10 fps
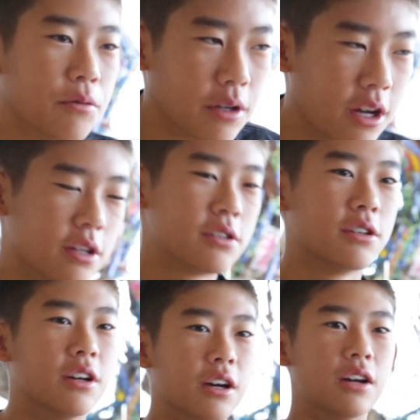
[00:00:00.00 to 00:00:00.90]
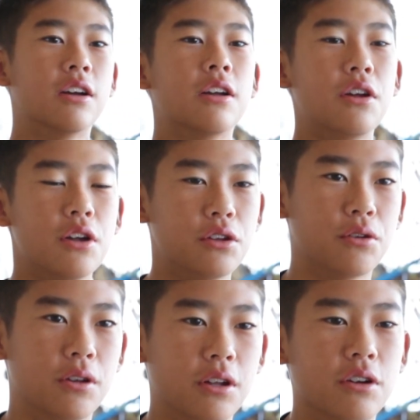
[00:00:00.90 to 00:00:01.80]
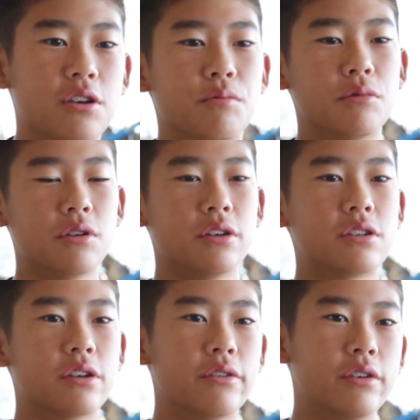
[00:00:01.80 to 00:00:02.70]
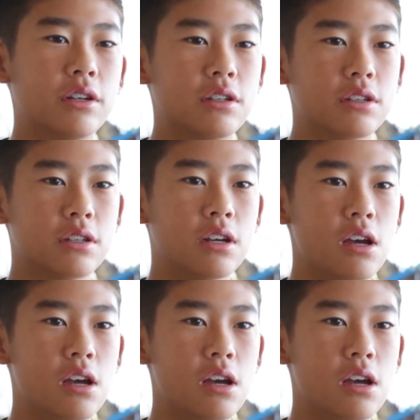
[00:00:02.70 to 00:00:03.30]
We got to do a little community service